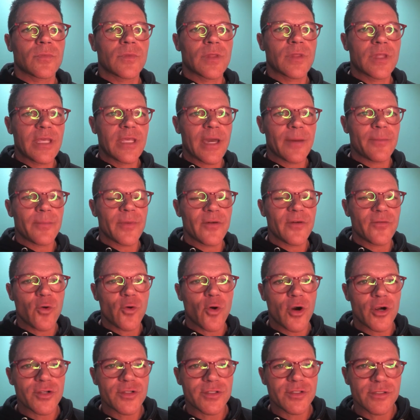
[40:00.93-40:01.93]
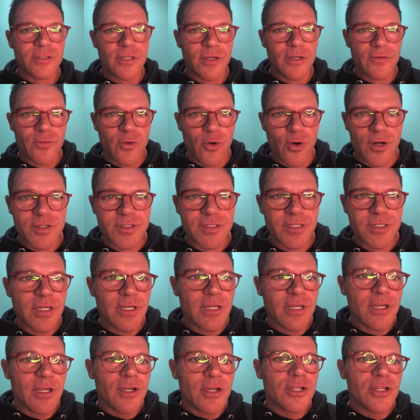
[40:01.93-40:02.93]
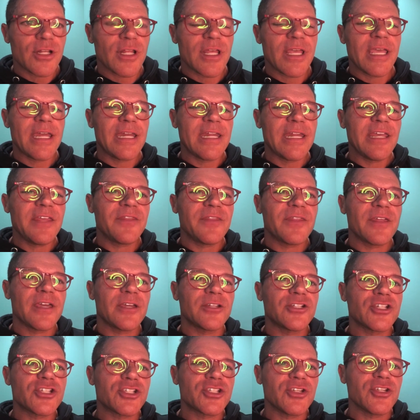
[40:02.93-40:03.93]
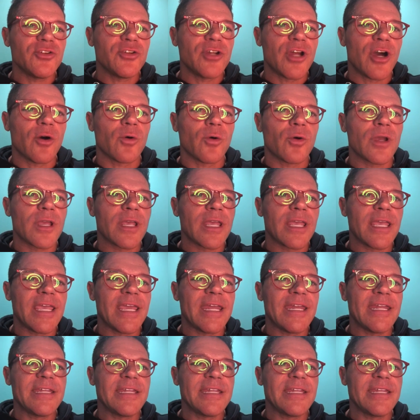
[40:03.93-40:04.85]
Yep, of course, of course. Just so you know, any